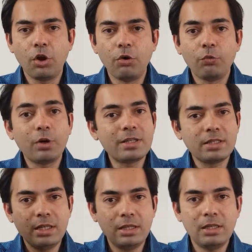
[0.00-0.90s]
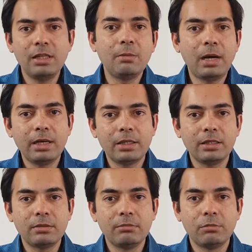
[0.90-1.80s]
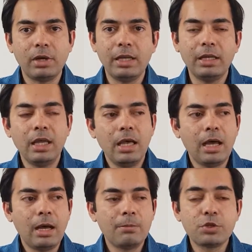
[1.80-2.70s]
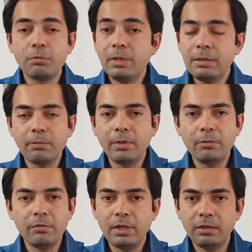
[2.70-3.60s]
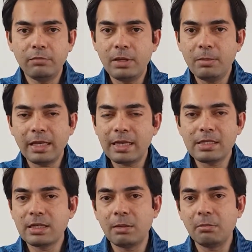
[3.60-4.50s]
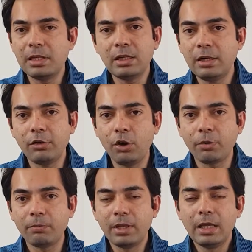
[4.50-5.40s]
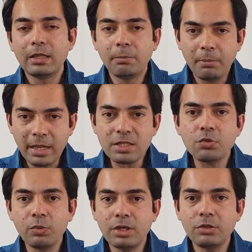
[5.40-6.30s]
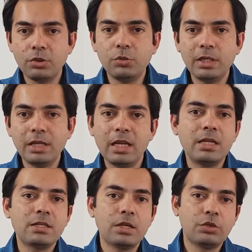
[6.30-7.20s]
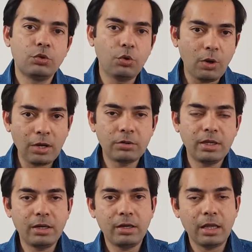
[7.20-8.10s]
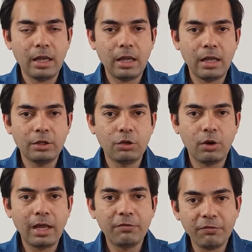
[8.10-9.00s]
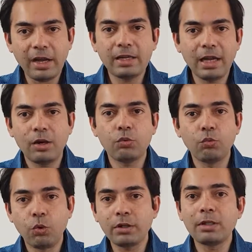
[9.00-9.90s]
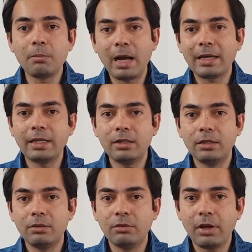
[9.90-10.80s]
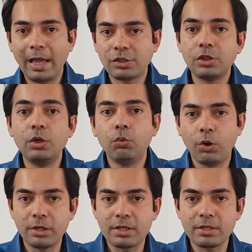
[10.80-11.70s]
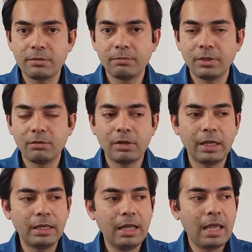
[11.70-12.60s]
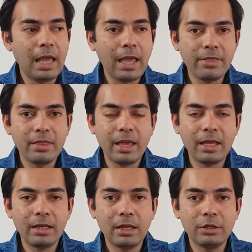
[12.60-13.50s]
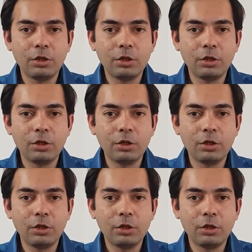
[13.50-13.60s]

of what is needed in the market, right? So we may get it completely wrong. The best way to do it is to go out there, and find out what the market actually wants, right? And then,